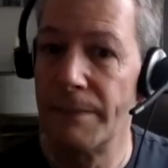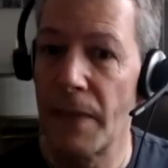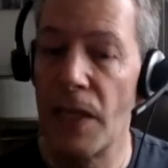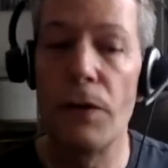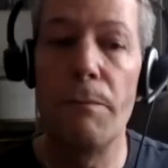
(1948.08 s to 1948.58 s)

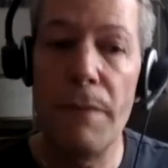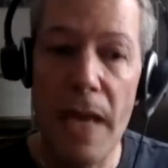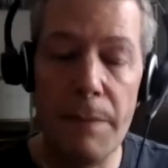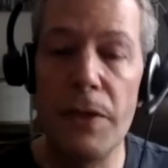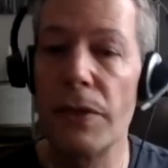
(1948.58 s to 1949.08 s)
You know,
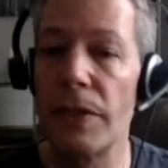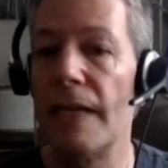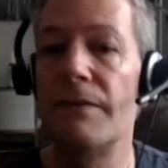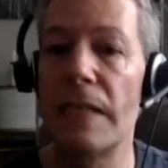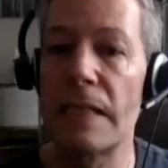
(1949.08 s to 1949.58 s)
maybe your
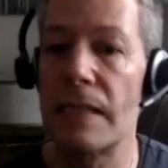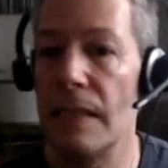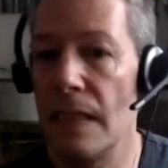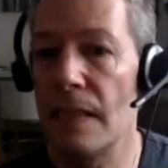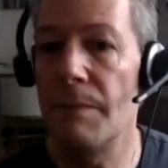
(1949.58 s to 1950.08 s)
life doesn't
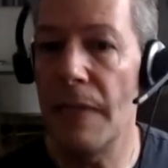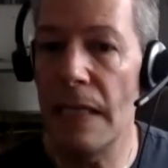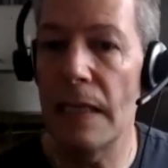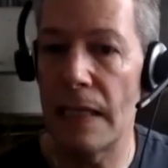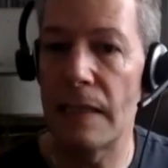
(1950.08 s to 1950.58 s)
need to be
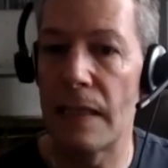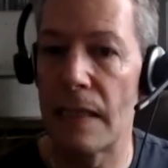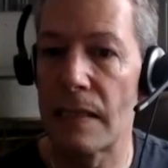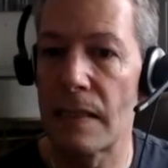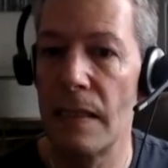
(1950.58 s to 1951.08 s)
like
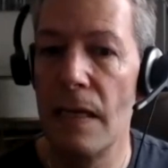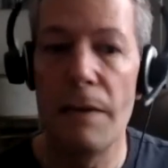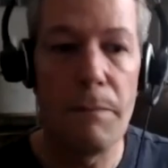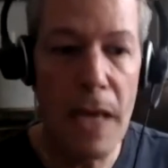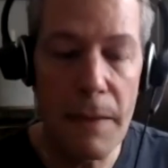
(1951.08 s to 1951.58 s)
this.
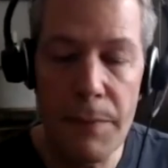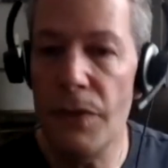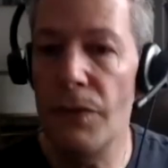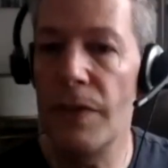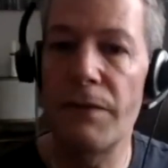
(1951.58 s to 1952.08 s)
Maybe
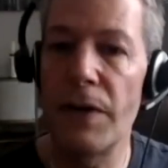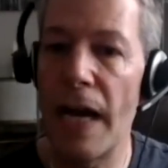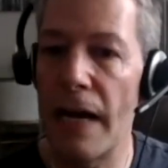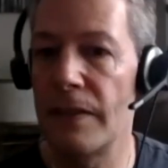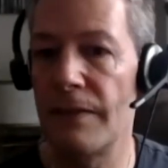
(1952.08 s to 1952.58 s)
you never
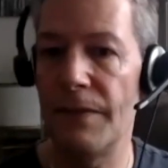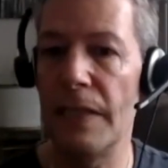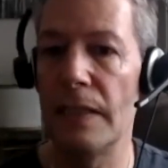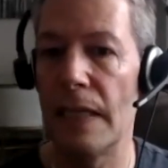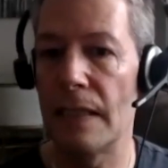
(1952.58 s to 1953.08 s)
have to
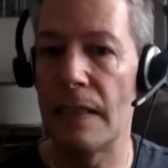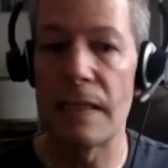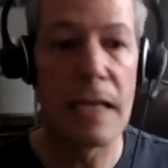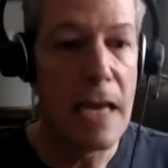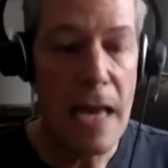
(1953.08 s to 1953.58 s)
feel like
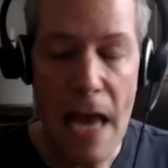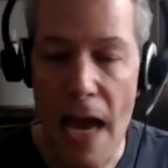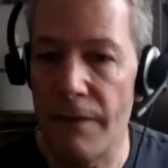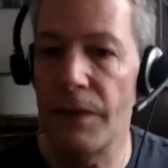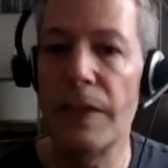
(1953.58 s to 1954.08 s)
this
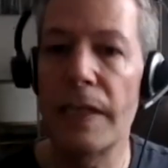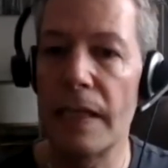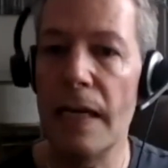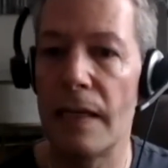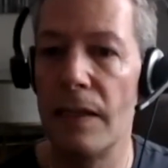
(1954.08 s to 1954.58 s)
ever
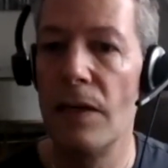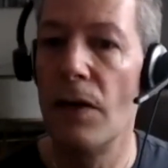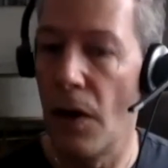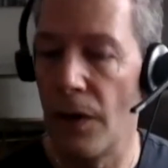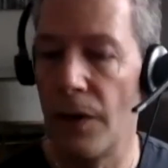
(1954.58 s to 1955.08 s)
again.
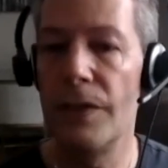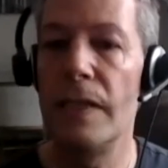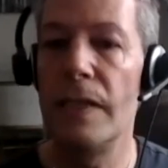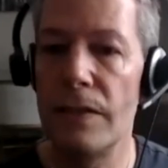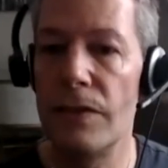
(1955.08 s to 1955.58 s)
All you
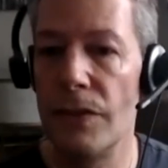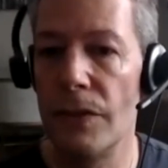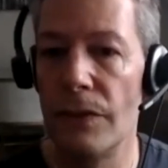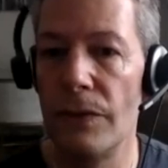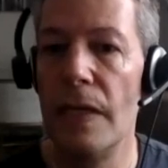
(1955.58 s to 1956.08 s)
need to
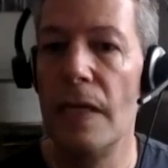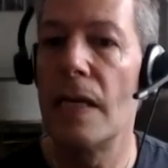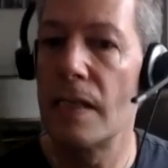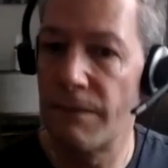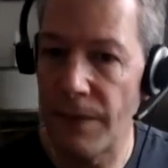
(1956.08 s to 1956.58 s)
do
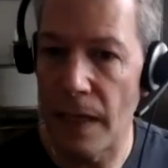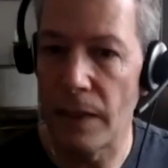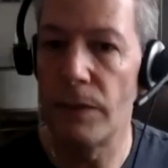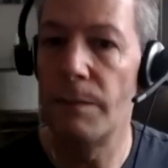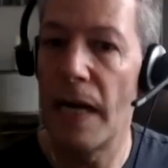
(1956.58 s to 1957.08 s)
is
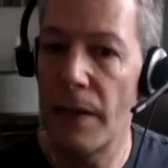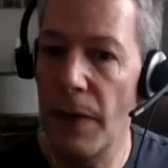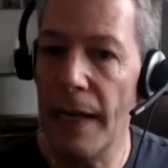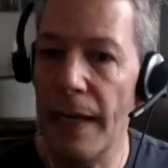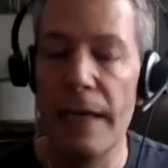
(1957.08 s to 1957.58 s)
follow my
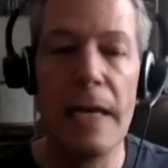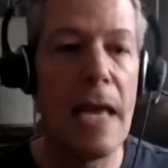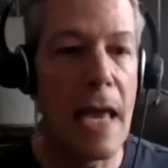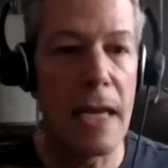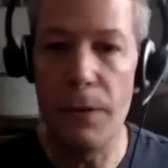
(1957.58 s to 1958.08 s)
way.
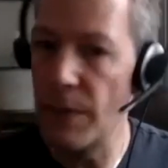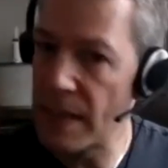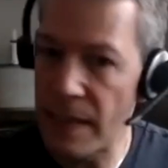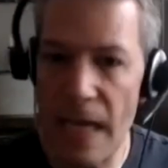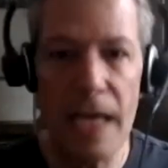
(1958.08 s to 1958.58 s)
And it was
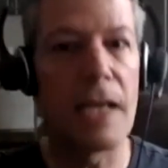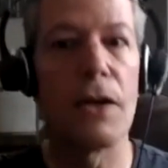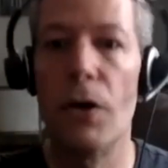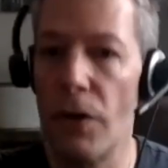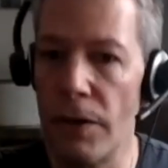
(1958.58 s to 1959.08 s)
saying it
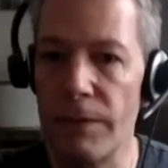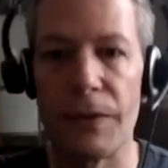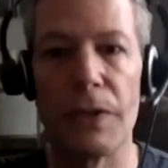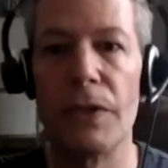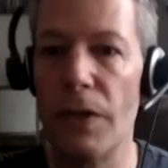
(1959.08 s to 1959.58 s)

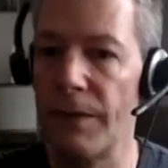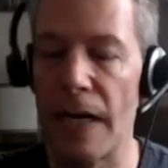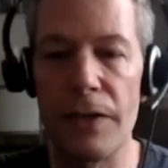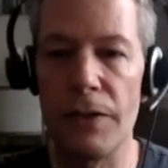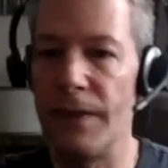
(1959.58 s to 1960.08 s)
over and over. I
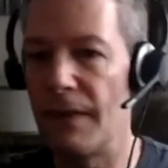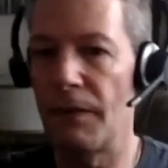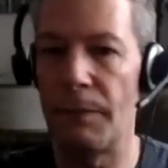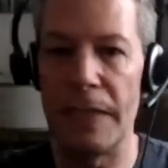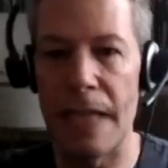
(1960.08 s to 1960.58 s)
don't know if you've
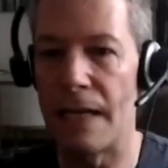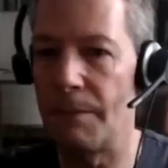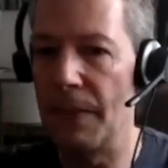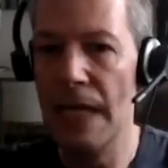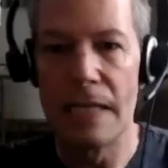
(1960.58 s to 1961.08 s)
ever been that
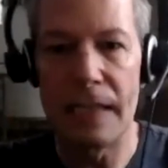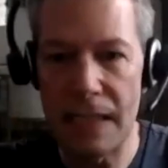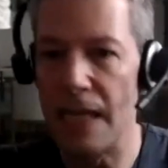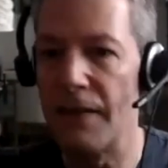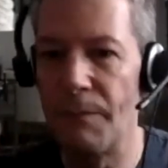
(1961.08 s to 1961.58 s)

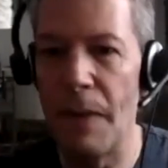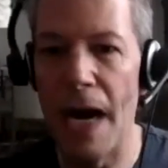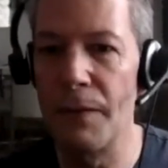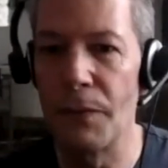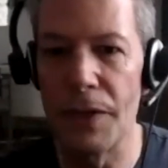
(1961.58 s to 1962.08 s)
state of
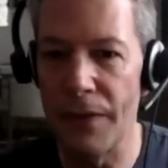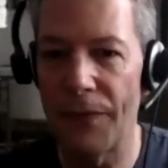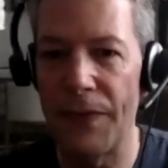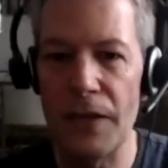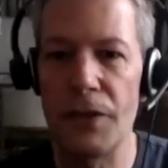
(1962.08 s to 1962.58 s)
mind where you
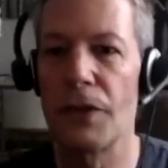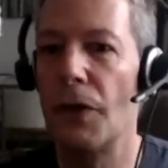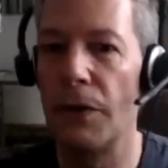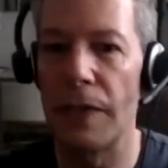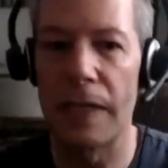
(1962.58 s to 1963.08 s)
think you're
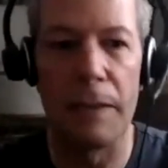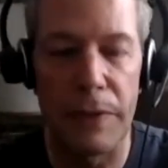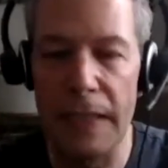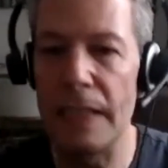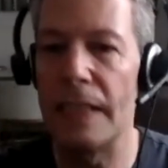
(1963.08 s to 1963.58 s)
going
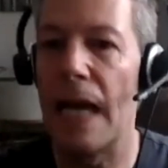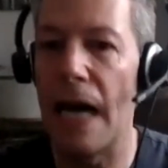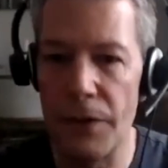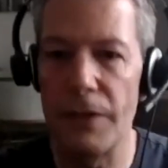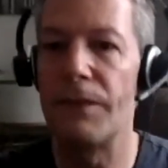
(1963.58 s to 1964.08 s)
completely
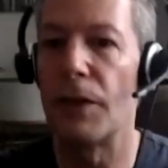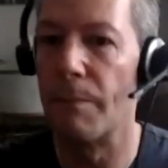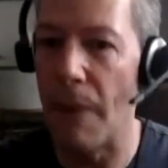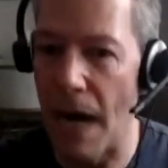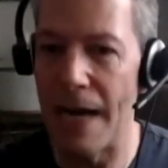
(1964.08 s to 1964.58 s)
out of your
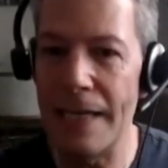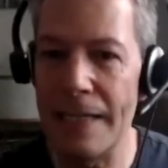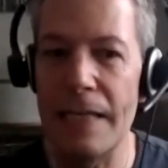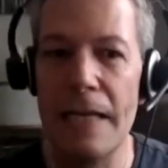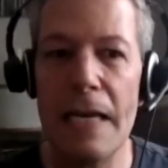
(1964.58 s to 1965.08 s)
mind.
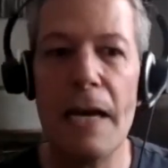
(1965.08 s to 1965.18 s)
Yeah.